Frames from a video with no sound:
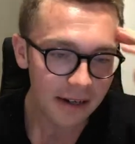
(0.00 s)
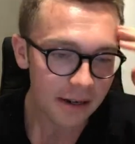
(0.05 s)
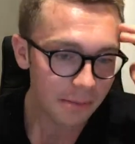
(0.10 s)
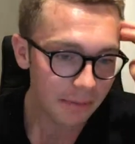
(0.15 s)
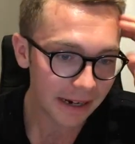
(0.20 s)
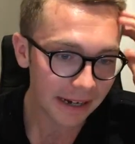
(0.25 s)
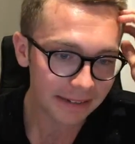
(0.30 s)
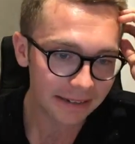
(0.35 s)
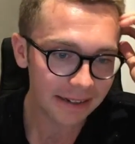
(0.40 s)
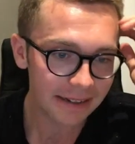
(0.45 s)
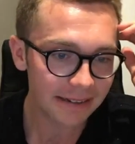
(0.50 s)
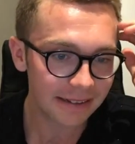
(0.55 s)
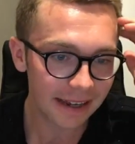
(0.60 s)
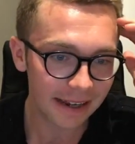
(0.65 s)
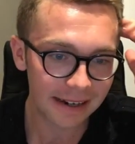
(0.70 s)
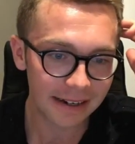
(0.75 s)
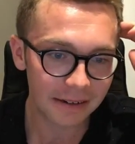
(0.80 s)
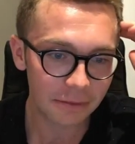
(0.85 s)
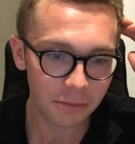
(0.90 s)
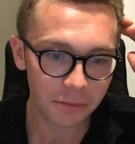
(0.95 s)
But as I
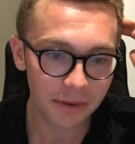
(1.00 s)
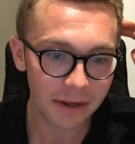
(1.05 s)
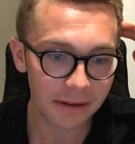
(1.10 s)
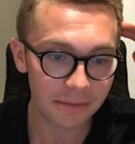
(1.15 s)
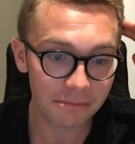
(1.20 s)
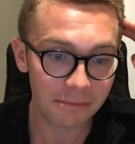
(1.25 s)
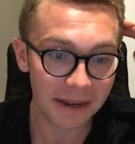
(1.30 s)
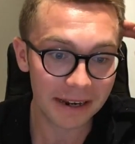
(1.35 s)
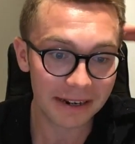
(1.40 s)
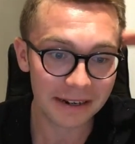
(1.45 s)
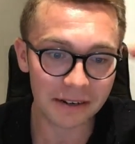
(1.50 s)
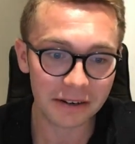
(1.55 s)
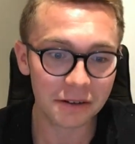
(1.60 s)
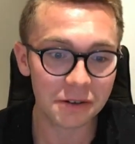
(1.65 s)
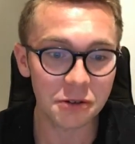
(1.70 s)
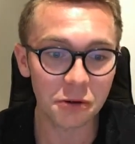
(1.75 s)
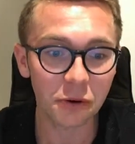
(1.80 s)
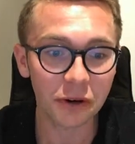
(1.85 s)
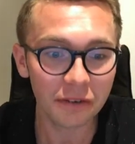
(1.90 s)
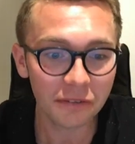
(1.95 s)
said, it made it a
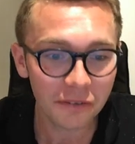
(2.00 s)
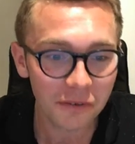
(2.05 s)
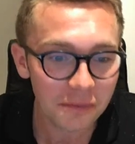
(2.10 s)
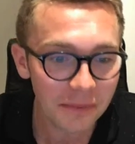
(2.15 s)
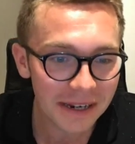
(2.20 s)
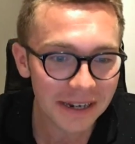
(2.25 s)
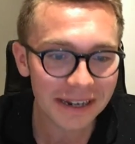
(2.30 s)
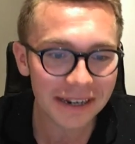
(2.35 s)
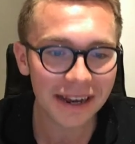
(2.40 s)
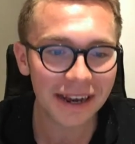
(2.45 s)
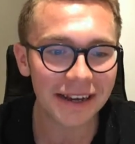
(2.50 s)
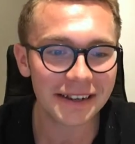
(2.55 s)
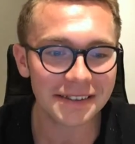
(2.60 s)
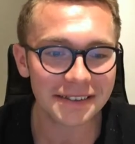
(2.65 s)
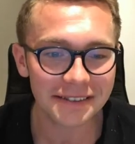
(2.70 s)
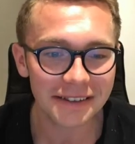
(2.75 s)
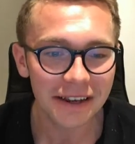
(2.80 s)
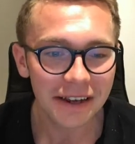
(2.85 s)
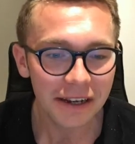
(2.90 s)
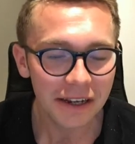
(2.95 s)
joy for me,
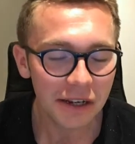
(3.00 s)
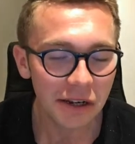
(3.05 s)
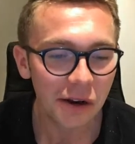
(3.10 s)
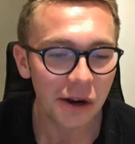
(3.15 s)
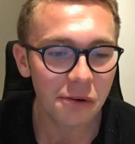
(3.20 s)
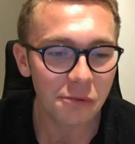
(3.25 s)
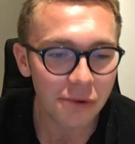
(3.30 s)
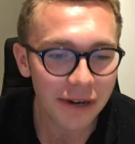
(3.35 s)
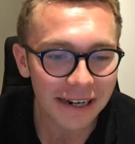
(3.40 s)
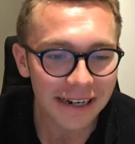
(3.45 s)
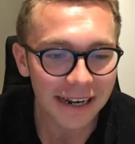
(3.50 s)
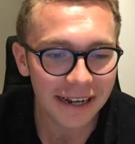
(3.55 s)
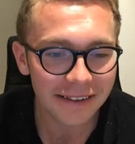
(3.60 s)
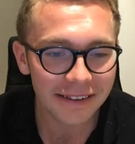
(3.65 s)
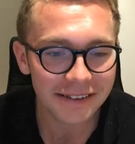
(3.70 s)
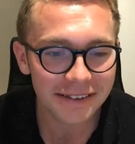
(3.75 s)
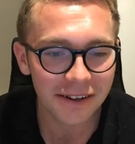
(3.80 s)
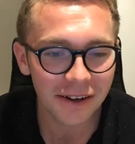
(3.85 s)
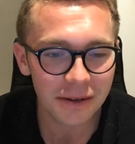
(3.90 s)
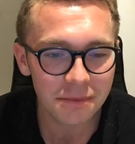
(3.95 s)
as I really had
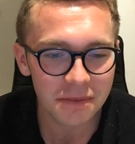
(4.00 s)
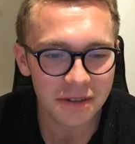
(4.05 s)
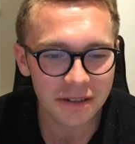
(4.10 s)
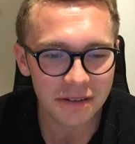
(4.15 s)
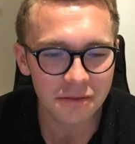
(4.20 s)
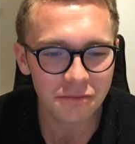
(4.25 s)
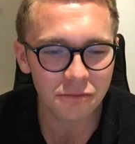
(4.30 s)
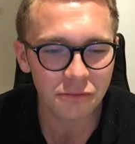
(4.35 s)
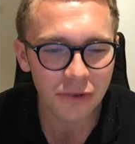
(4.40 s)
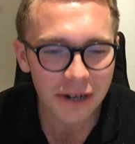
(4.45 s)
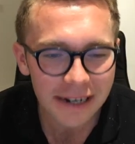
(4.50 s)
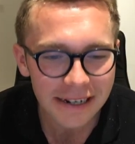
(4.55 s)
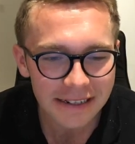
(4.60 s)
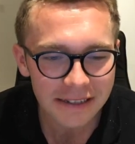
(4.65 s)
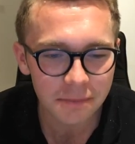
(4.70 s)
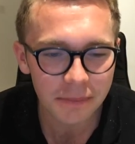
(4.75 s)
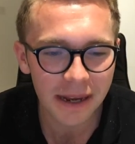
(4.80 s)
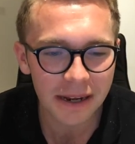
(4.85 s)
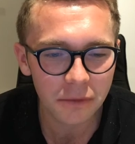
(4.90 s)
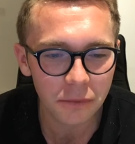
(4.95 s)
the time to really
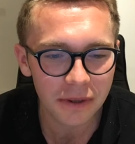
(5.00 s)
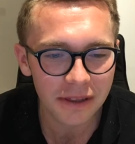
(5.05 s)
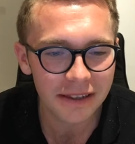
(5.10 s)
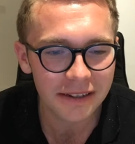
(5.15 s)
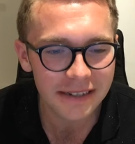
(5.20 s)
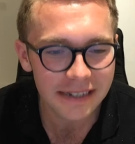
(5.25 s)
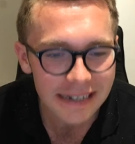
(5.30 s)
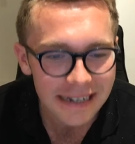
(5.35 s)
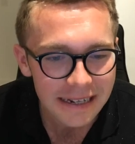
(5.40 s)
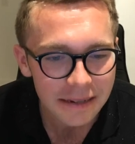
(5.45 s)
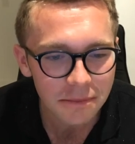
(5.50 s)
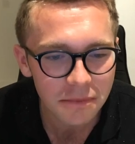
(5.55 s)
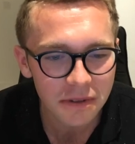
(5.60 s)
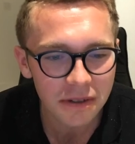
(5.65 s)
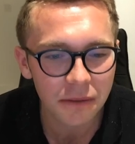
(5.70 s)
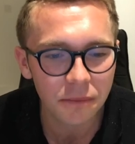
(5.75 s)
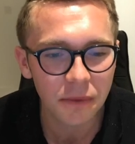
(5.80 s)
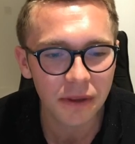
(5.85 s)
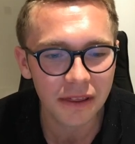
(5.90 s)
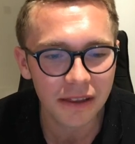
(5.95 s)
spend with the teams
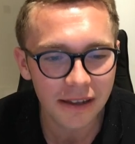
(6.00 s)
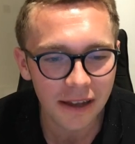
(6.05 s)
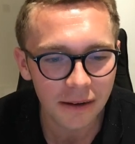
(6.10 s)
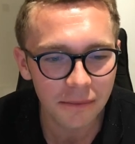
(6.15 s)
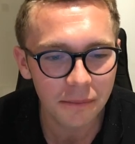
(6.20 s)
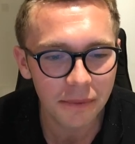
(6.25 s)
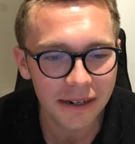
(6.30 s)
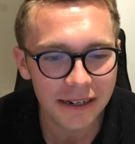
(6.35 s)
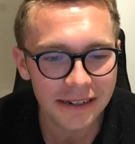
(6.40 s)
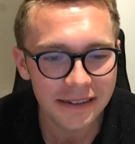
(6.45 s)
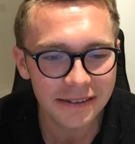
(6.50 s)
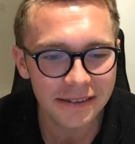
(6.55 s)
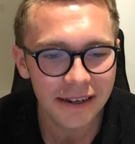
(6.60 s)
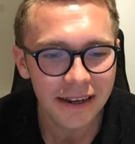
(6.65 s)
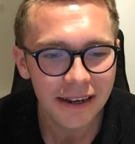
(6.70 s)
and with the companies